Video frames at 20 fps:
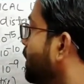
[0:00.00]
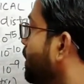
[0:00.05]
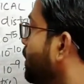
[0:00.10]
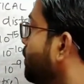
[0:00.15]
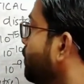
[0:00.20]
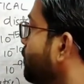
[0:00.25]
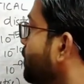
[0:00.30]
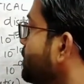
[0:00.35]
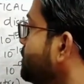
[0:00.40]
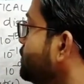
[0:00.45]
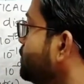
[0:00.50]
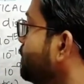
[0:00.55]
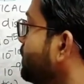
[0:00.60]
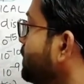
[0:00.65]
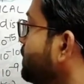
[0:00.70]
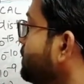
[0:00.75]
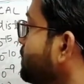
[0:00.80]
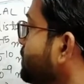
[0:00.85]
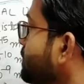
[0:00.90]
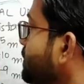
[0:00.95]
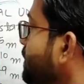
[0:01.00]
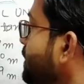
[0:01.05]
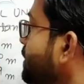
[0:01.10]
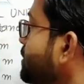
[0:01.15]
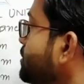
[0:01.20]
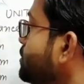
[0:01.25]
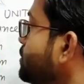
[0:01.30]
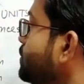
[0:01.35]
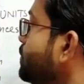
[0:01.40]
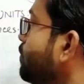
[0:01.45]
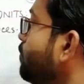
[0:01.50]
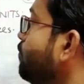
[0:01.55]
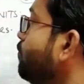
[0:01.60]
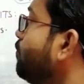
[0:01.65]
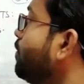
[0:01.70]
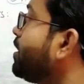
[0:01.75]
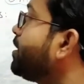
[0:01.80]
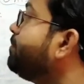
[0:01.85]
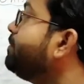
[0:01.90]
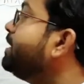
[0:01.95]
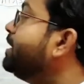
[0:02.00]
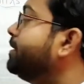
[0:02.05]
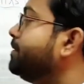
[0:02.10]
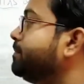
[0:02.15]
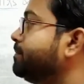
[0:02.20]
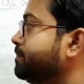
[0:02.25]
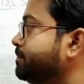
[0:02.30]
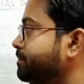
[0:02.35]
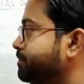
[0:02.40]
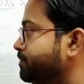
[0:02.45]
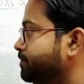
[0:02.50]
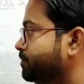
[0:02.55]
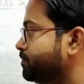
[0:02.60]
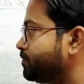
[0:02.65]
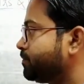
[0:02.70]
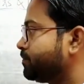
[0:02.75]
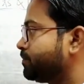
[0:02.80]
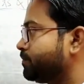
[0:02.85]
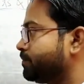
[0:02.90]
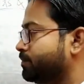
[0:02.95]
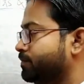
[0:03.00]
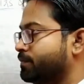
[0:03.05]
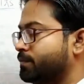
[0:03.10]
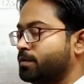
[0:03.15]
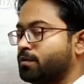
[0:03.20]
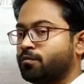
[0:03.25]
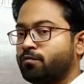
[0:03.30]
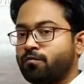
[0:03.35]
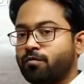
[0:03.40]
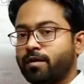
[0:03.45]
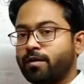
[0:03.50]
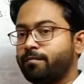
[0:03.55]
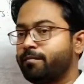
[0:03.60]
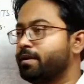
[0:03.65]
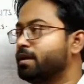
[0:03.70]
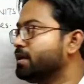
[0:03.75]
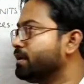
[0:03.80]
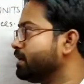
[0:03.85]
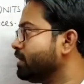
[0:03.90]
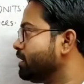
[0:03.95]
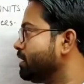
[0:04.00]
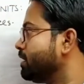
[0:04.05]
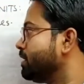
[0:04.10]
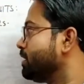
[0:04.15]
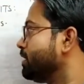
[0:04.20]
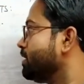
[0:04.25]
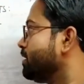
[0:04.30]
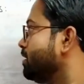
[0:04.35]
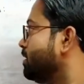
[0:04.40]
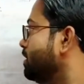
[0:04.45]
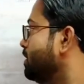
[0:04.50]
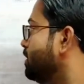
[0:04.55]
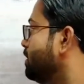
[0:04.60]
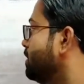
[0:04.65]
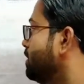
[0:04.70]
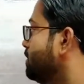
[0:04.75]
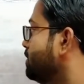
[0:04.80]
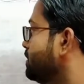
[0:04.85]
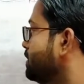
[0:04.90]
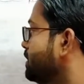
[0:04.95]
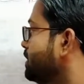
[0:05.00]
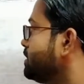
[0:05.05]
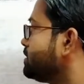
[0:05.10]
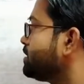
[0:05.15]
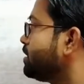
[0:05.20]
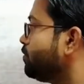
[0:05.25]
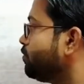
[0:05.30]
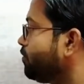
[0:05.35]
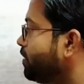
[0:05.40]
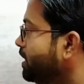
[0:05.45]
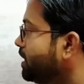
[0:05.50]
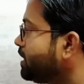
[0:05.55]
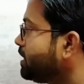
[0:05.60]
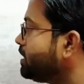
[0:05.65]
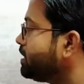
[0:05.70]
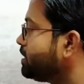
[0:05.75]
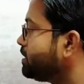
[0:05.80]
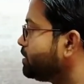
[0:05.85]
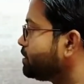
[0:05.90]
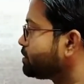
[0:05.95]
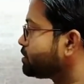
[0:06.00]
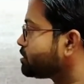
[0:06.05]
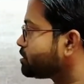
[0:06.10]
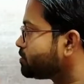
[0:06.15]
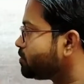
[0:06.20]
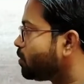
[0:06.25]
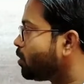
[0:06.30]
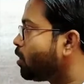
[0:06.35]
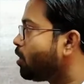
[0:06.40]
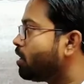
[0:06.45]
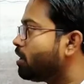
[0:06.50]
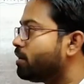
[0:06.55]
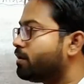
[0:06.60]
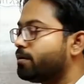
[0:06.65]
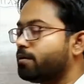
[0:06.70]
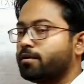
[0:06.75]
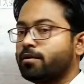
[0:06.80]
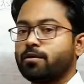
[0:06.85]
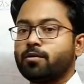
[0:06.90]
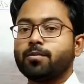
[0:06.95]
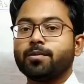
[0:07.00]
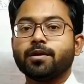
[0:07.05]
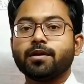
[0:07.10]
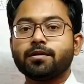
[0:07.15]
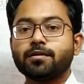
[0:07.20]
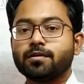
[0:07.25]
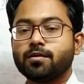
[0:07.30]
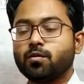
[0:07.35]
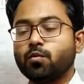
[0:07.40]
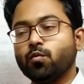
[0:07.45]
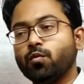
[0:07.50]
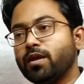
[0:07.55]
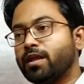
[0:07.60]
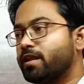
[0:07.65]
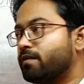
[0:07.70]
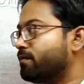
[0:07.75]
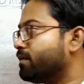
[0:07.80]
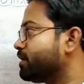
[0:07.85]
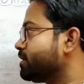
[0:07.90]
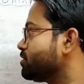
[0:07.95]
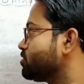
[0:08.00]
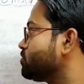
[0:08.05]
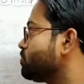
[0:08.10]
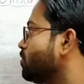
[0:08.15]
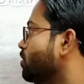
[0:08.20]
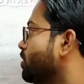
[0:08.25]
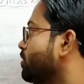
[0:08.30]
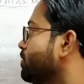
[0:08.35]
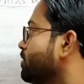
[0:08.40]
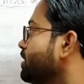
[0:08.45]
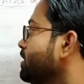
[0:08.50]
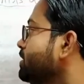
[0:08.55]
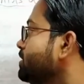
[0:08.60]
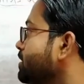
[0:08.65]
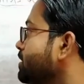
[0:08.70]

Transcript: First one, that is Fermi. Fermi is a very small unit, very small unit,